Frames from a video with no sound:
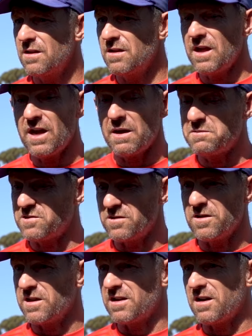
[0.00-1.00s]
Yeah,
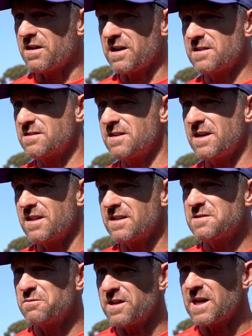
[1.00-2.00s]
absolutely. I guess yeah,
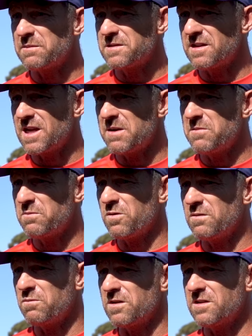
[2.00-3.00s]
that's really up to them and
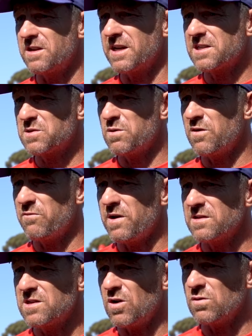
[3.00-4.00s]
what, what the next 12
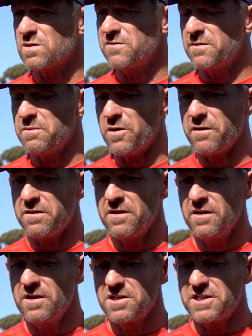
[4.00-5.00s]
months holds for both
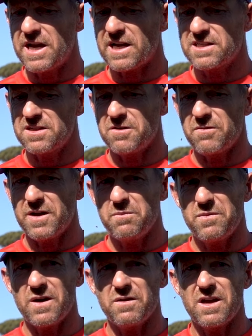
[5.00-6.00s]
Jackson and Rhett.
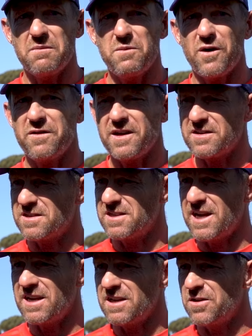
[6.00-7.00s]
But you know, both
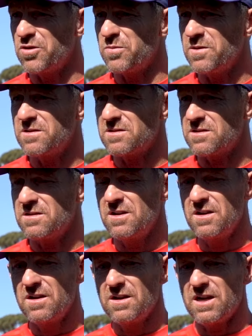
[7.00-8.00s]
outstanding humans and.
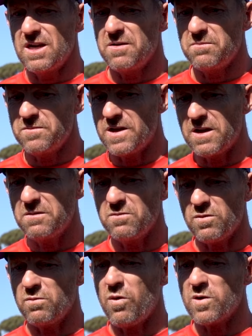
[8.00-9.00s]
Um,
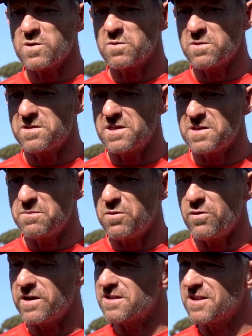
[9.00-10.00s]
whilst it was
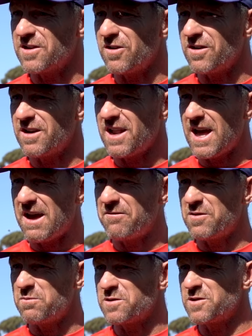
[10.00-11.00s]
disappointing to not have
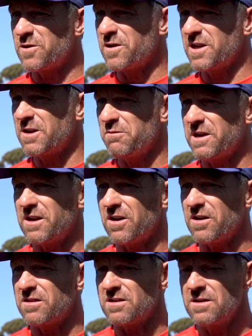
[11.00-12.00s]
them return here, we
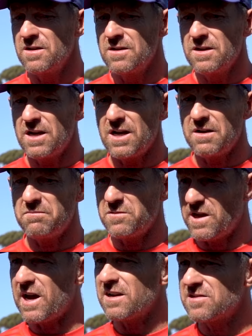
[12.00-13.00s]
know that um,
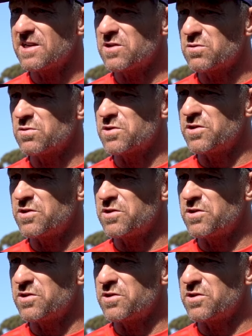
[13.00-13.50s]
they are Central's